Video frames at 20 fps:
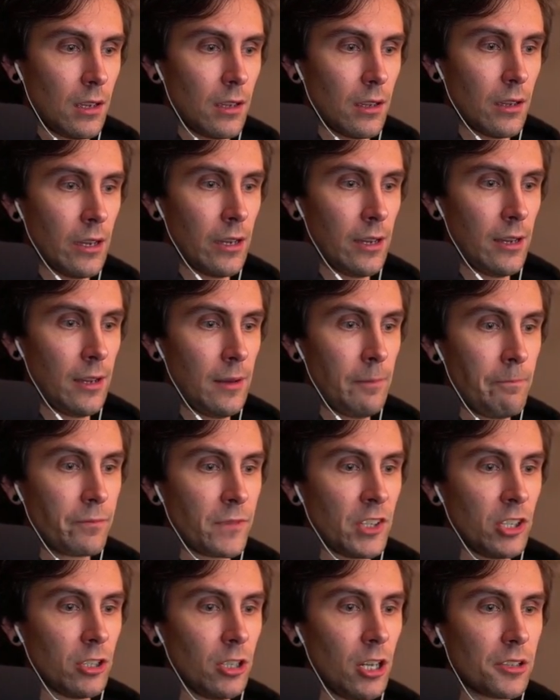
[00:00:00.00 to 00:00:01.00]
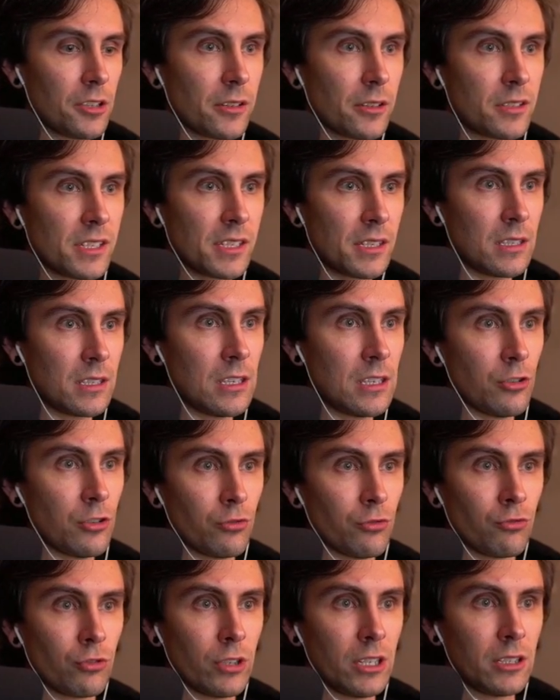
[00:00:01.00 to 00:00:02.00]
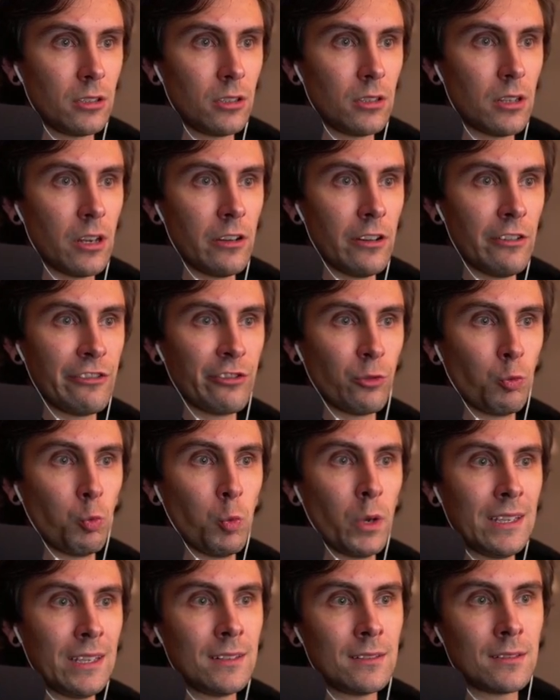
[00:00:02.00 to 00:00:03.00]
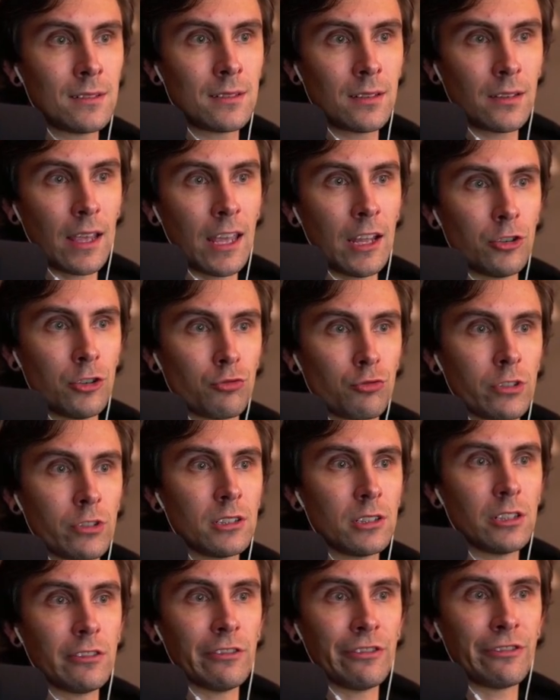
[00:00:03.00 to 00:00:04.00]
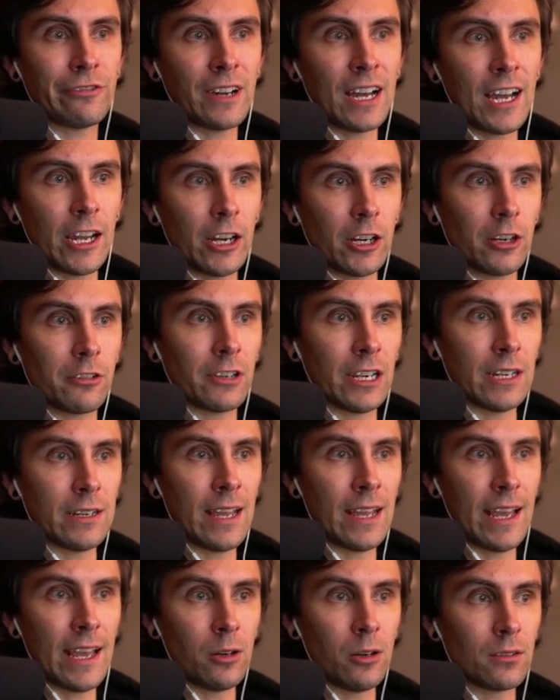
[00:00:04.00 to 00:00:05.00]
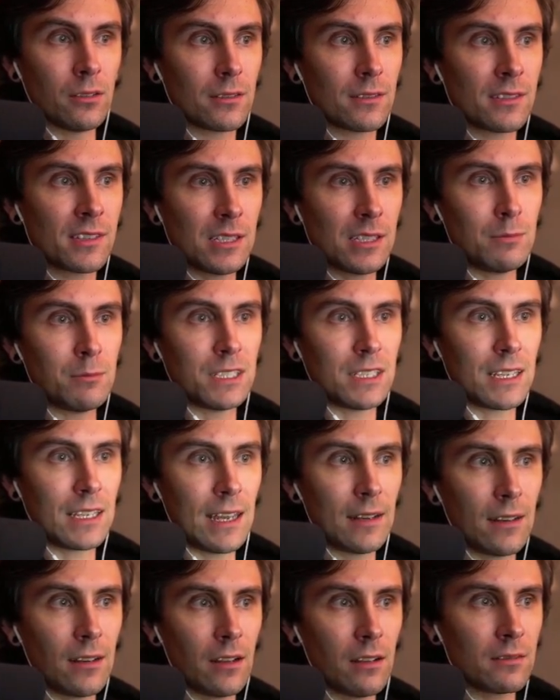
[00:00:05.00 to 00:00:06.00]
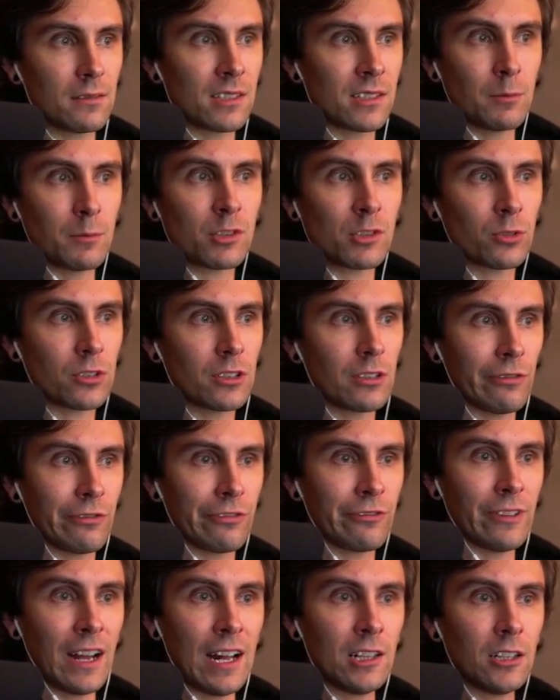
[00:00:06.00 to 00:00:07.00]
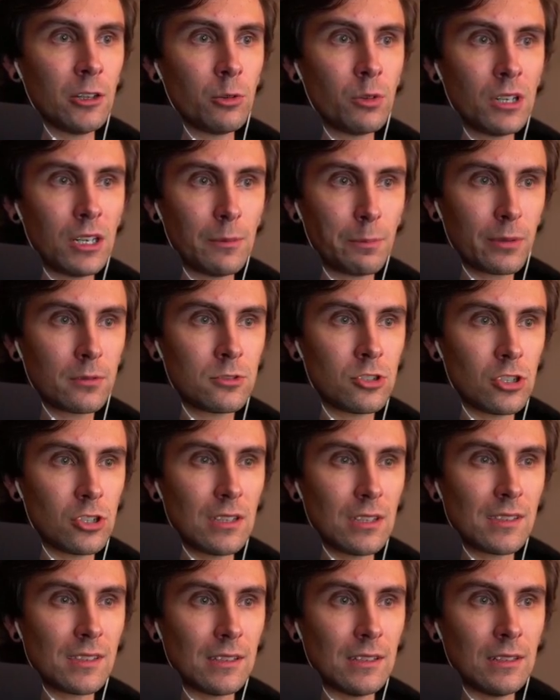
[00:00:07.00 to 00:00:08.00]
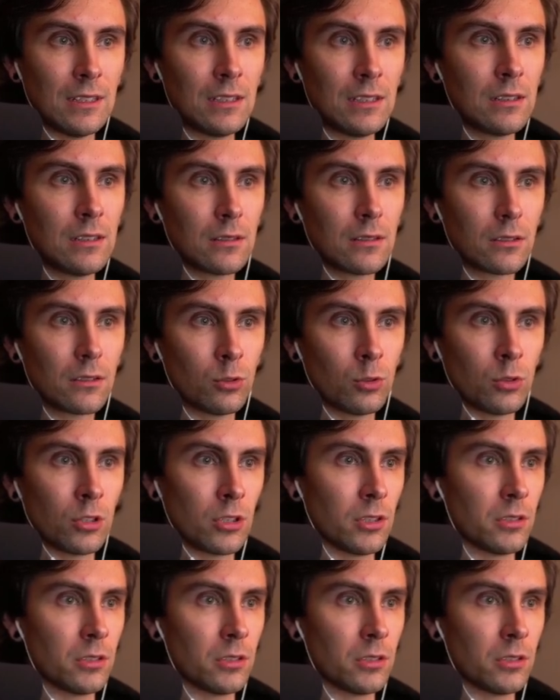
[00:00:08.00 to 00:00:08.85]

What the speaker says: You'll also see Riddle of Wind and Riddle of Fire right now seem to get some sort of follow-up GCD or